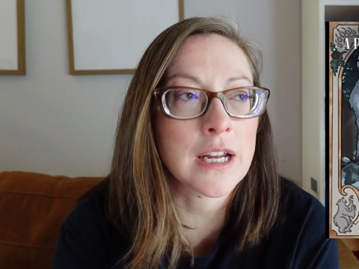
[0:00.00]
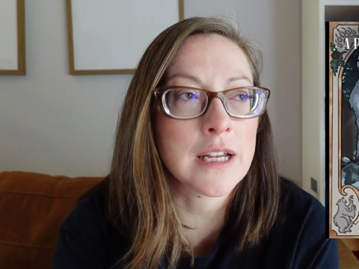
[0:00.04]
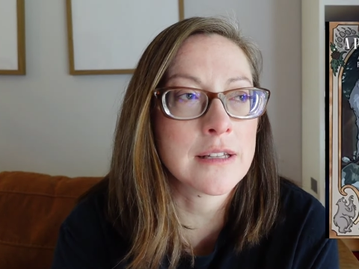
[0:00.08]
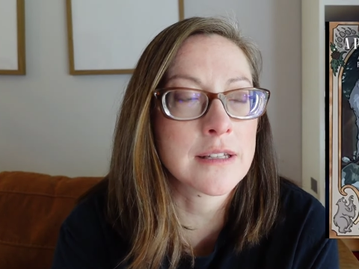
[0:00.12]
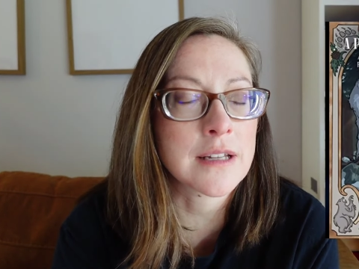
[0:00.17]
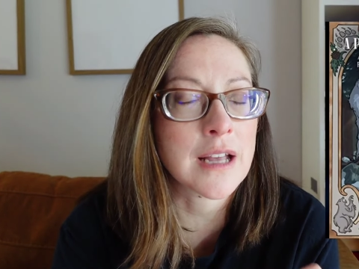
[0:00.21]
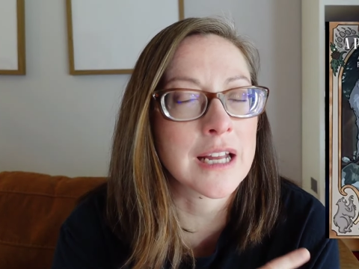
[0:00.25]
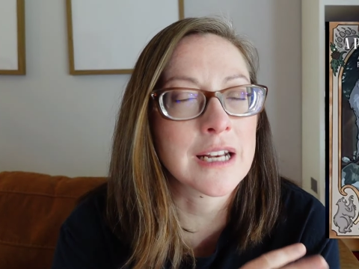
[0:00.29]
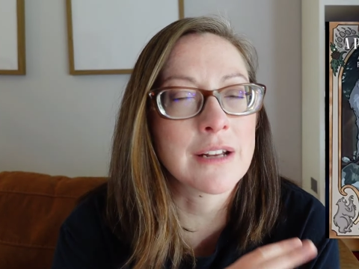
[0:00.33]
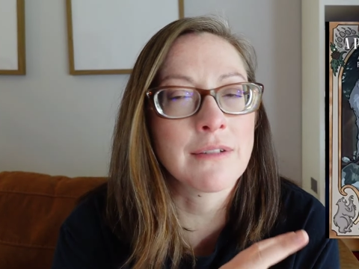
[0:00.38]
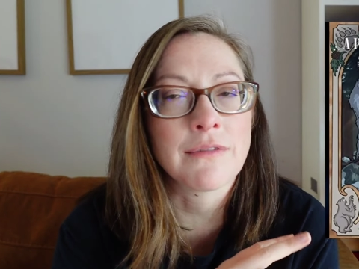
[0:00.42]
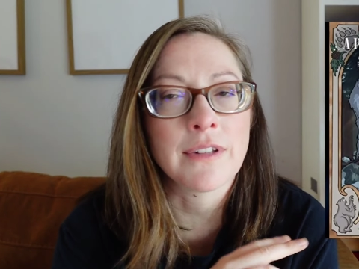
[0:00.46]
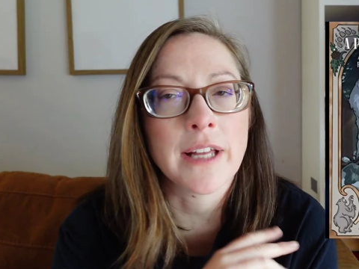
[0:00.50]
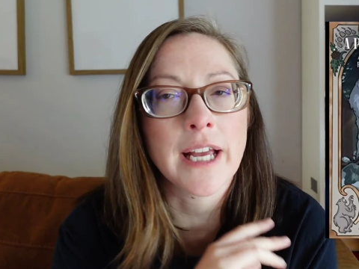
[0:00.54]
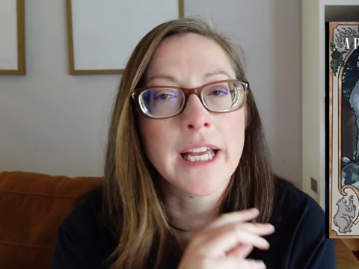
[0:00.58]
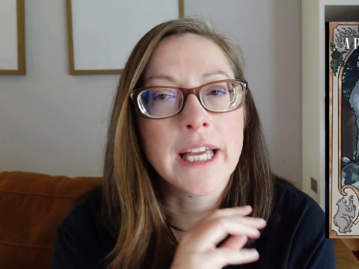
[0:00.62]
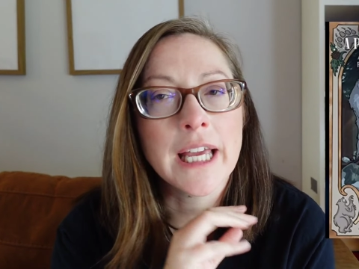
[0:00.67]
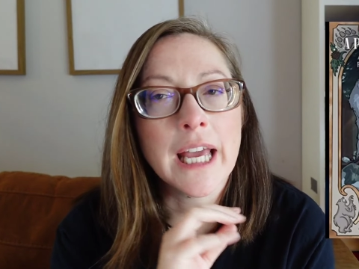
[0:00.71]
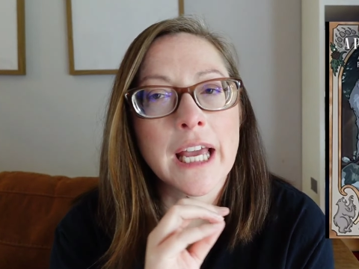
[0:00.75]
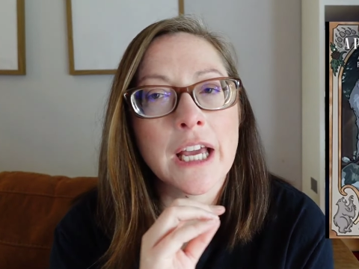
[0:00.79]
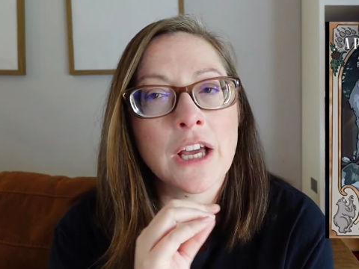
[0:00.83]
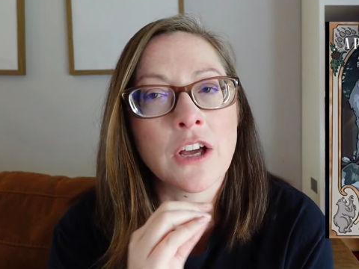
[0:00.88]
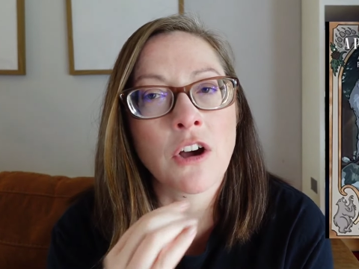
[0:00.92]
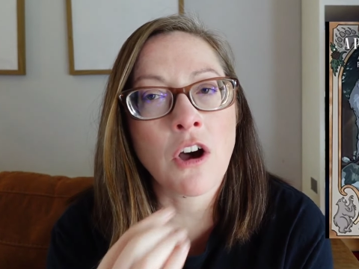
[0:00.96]
He's kind of
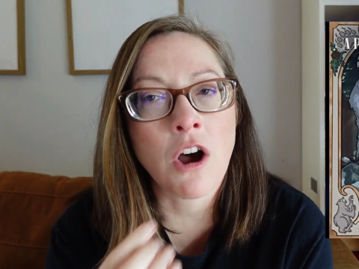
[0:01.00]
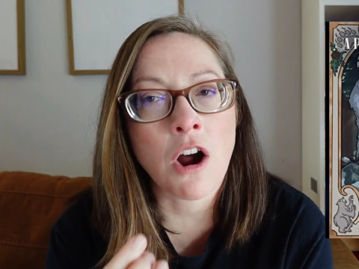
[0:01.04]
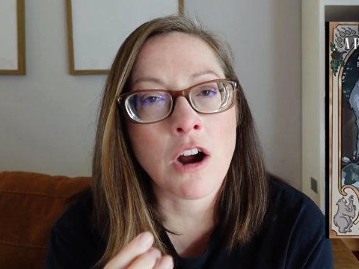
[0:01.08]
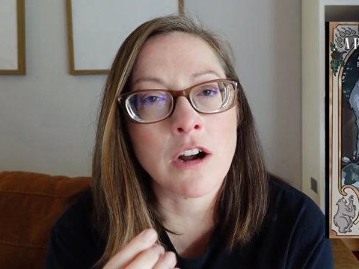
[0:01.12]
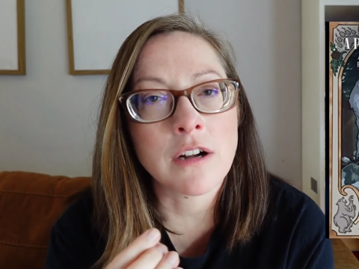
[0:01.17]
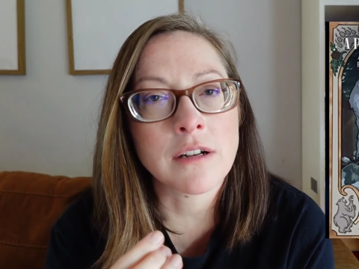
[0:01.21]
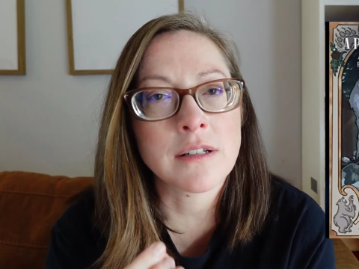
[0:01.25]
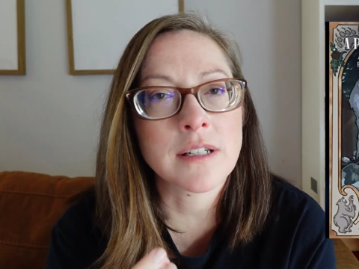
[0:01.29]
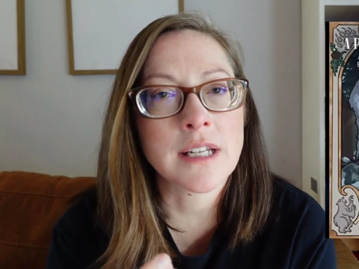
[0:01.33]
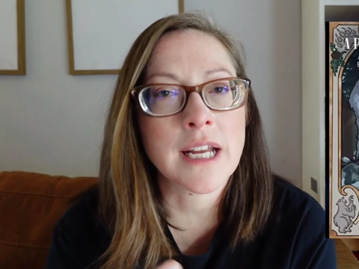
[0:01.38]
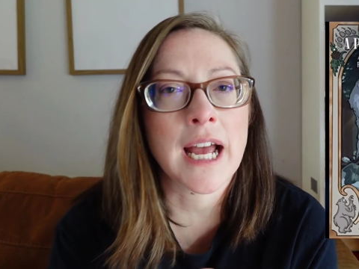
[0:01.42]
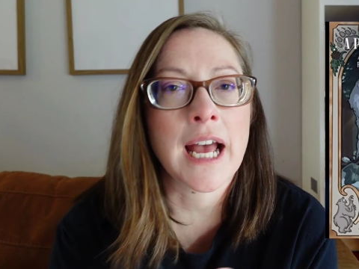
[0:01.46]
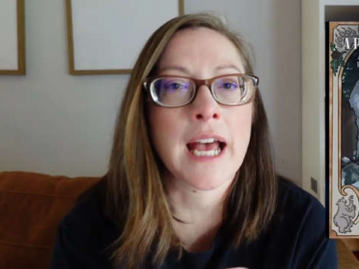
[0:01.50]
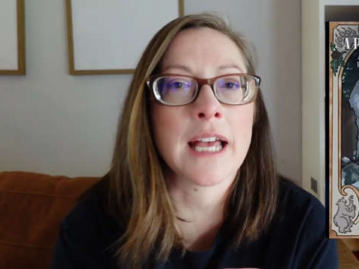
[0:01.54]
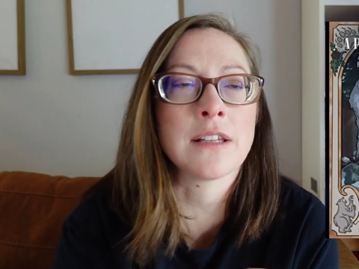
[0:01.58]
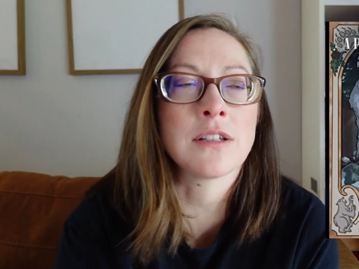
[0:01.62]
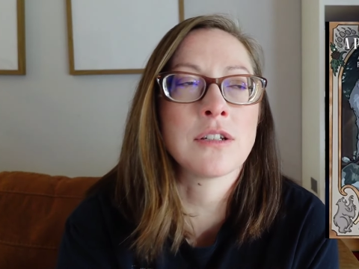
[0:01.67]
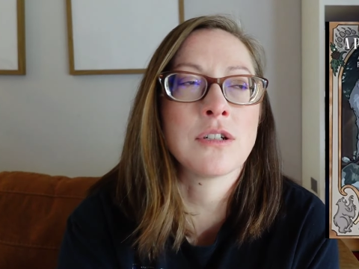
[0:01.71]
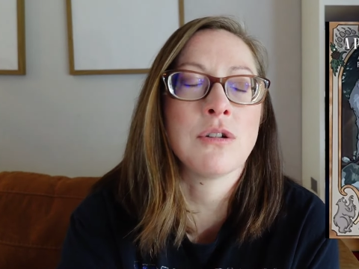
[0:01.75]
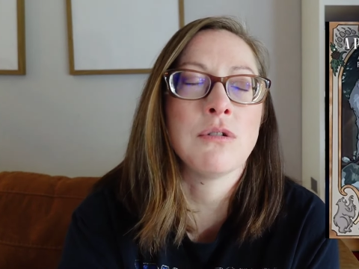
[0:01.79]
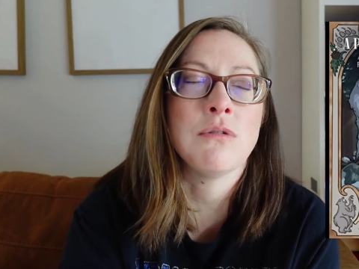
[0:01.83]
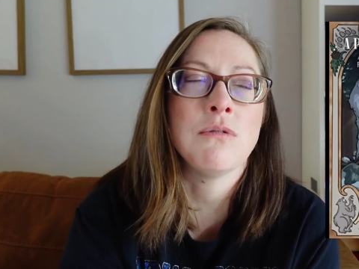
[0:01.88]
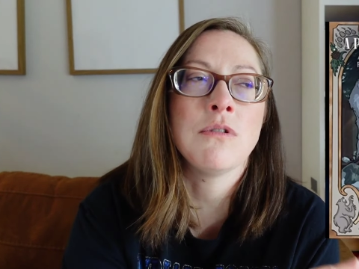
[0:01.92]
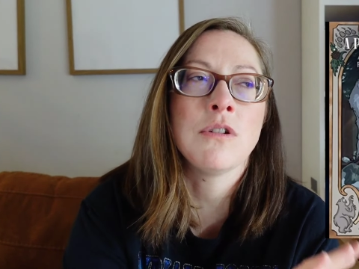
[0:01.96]
like a guard
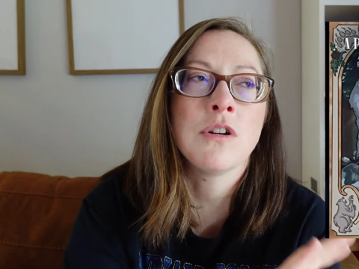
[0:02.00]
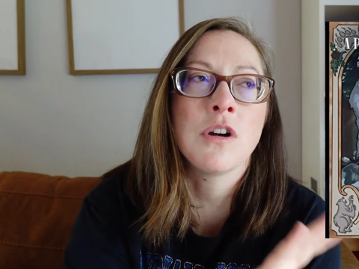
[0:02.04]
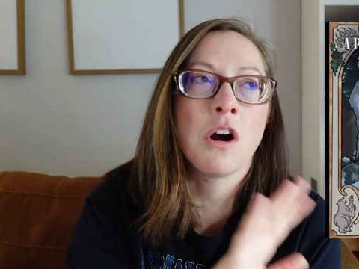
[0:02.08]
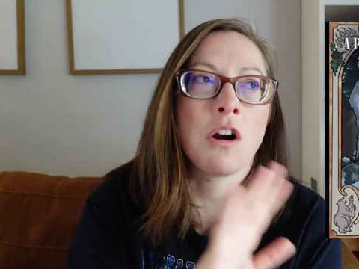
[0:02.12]
tasked to